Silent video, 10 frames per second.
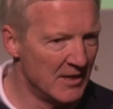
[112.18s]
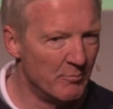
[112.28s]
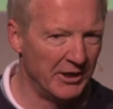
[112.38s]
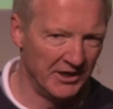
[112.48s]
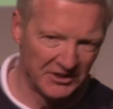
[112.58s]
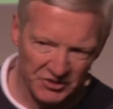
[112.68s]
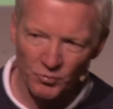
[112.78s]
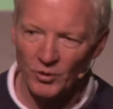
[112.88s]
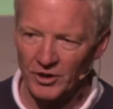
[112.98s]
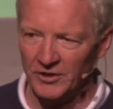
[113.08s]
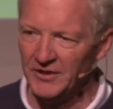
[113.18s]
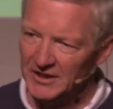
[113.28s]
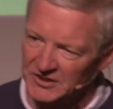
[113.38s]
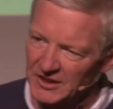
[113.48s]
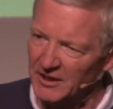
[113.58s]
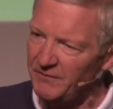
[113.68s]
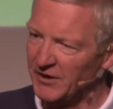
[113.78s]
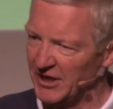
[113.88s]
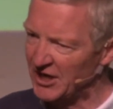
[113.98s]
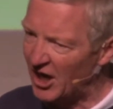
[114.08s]
but it is a word that is at the
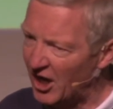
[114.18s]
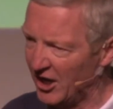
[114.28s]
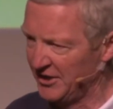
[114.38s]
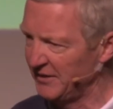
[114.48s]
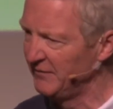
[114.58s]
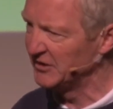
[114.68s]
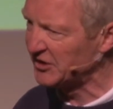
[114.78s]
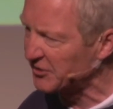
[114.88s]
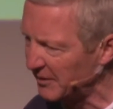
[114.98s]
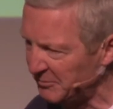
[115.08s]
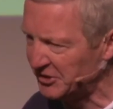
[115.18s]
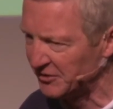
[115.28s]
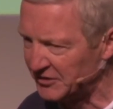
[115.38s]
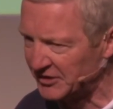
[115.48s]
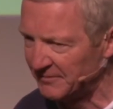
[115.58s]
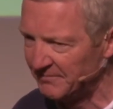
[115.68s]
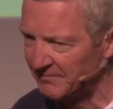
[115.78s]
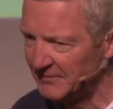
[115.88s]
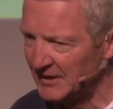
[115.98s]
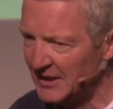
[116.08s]
very heart of the scriptures.
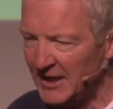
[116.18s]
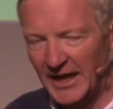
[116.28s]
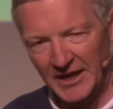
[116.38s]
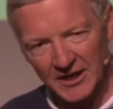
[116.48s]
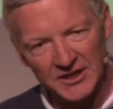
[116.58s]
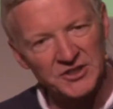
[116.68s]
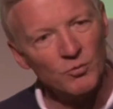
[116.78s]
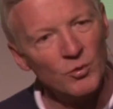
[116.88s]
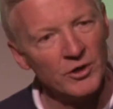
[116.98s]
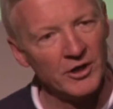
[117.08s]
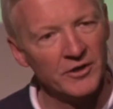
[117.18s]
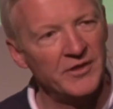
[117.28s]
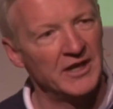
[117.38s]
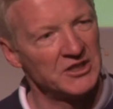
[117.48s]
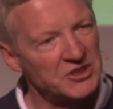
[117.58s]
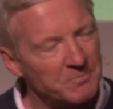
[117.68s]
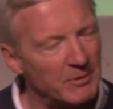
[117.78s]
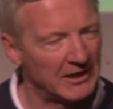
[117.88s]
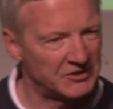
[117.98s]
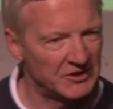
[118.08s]
And it is a word that
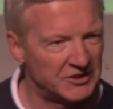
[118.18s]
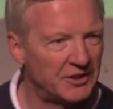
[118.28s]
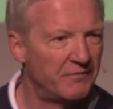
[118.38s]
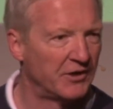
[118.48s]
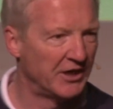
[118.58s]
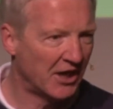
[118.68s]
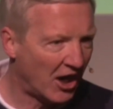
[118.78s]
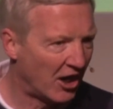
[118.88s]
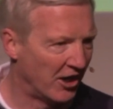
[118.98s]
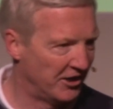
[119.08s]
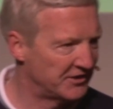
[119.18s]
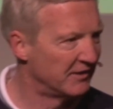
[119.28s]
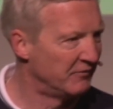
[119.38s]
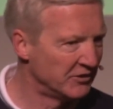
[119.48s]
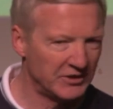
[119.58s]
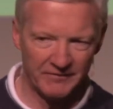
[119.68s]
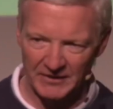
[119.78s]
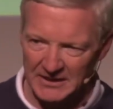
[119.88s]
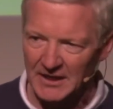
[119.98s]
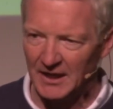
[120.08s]
expresses the very heart of the
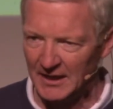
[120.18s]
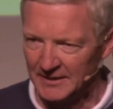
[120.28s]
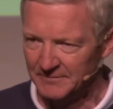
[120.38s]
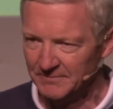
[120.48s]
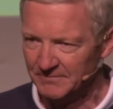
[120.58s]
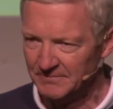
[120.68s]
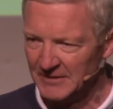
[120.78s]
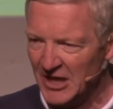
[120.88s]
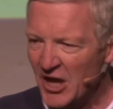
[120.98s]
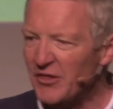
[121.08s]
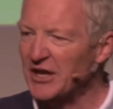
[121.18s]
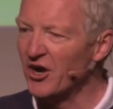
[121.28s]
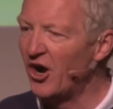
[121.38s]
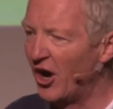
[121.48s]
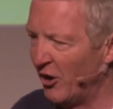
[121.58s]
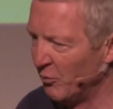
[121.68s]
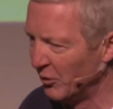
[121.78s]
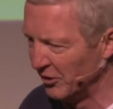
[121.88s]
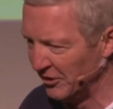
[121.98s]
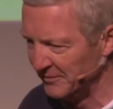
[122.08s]
living God. The R
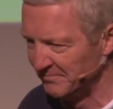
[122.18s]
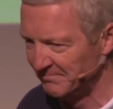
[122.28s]
word,